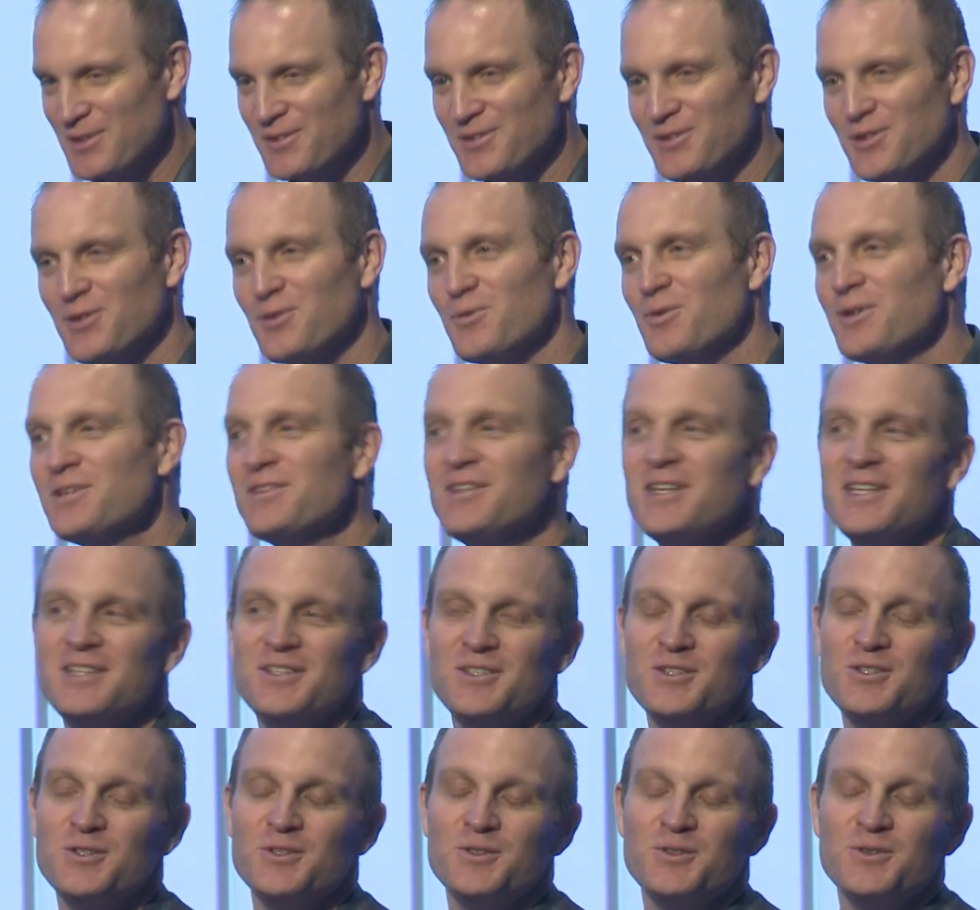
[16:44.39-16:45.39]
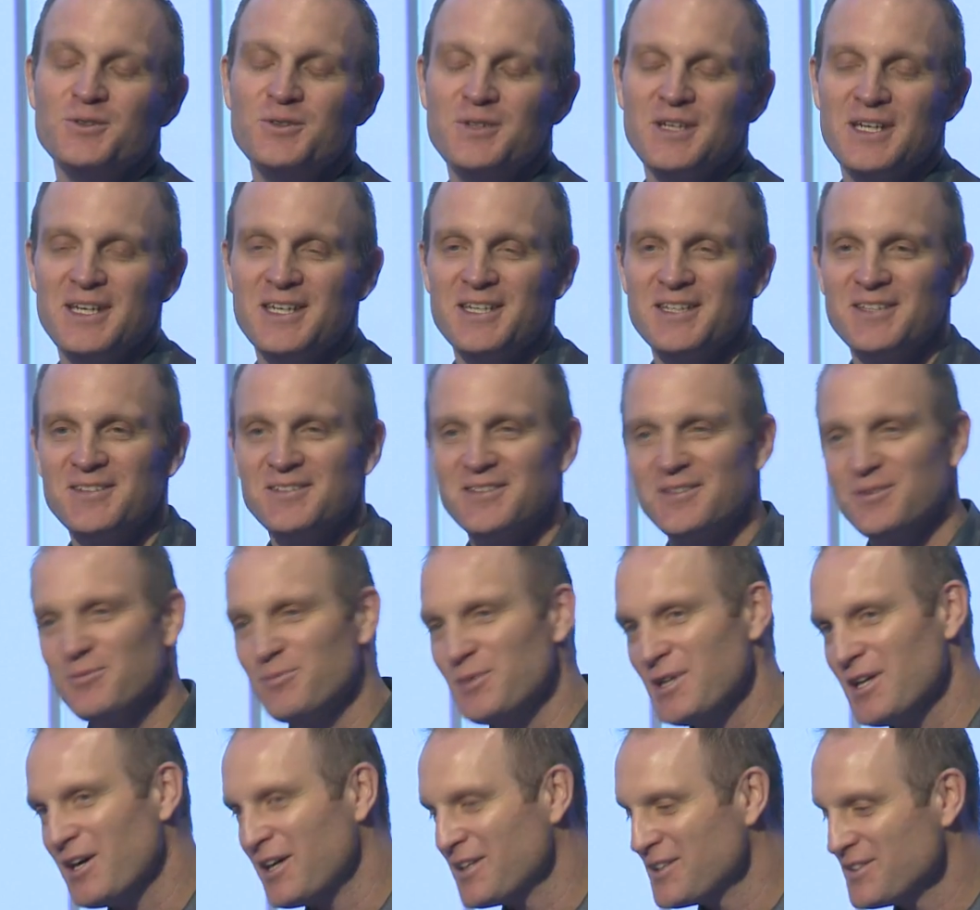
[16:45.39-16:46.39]
So what they do is it'd
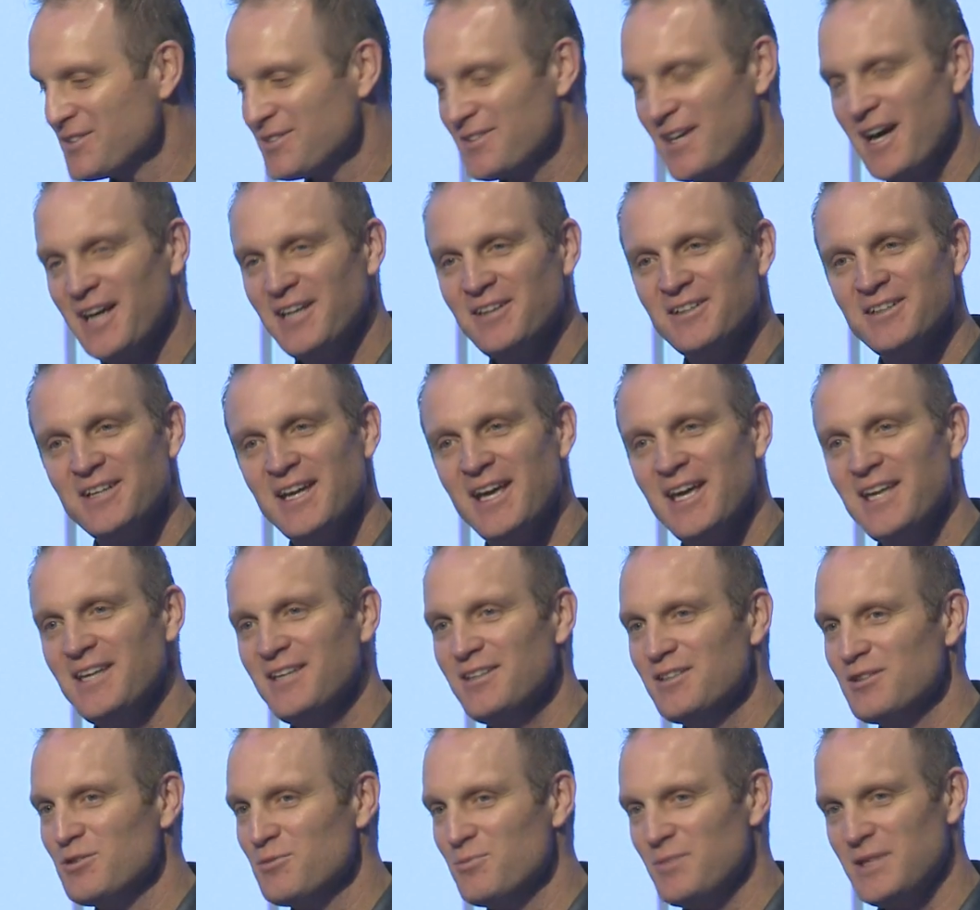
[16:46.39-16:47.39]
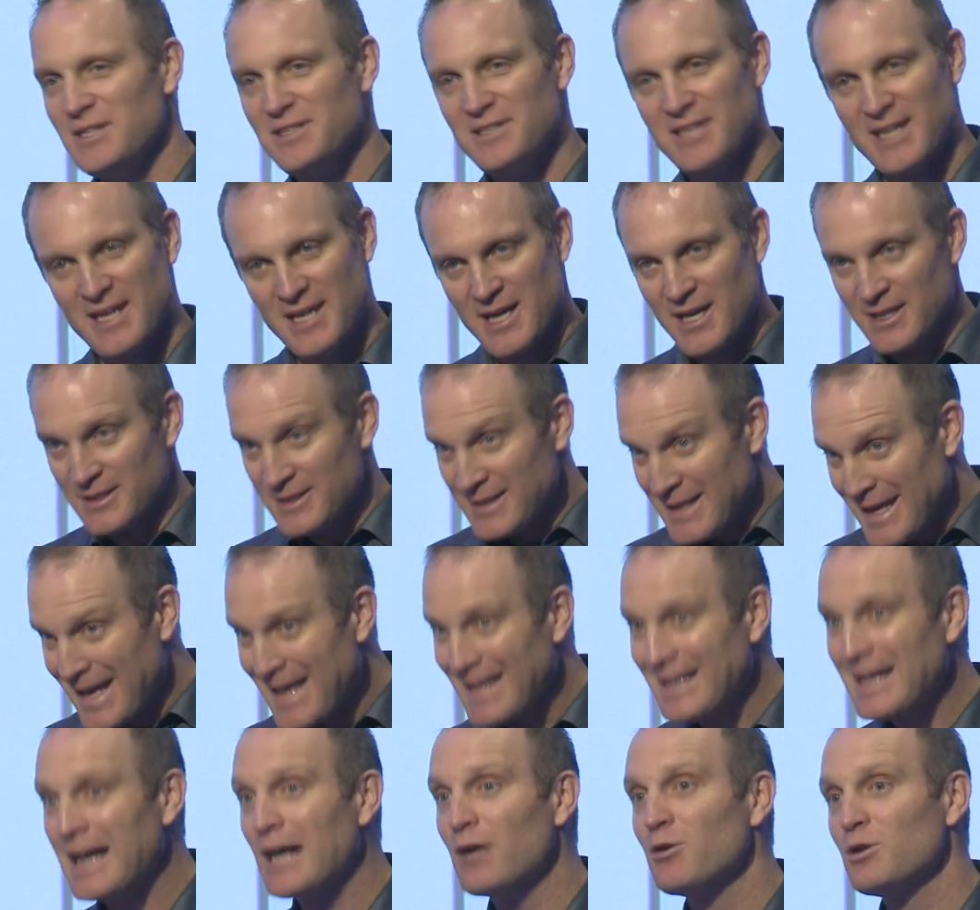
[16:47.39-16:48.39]
be on a Saturday, it'd be a
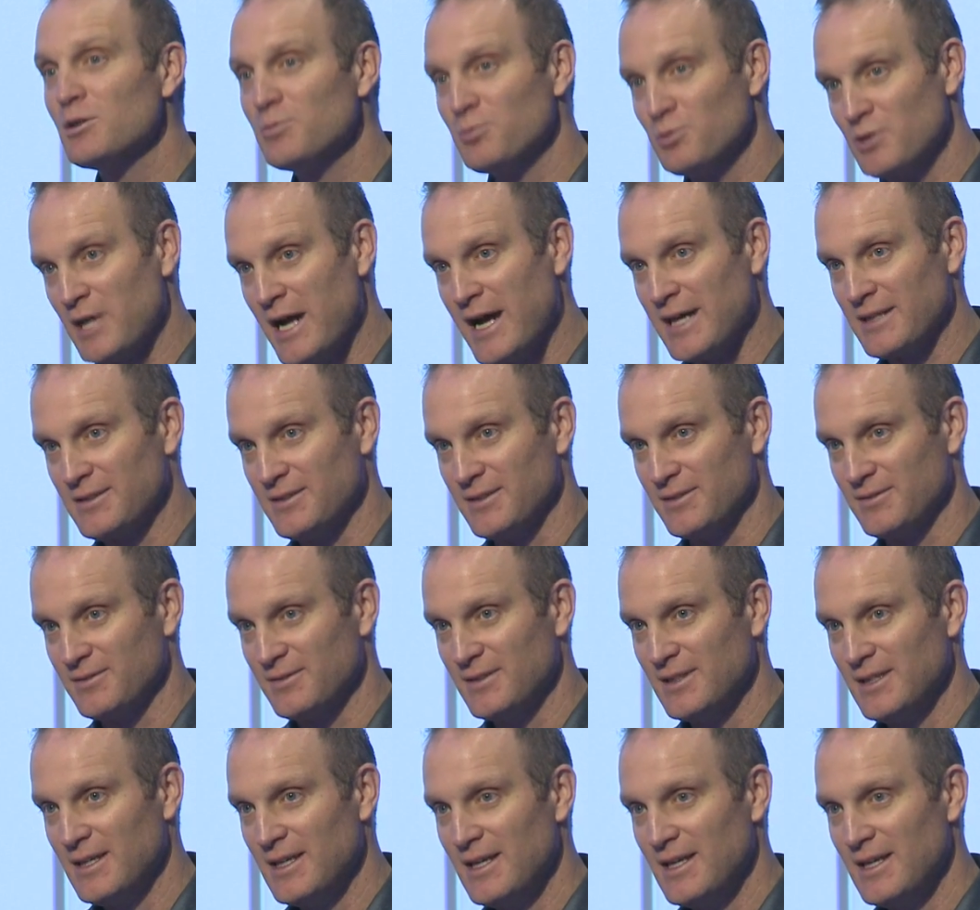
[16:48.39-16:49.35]
10-hour practice.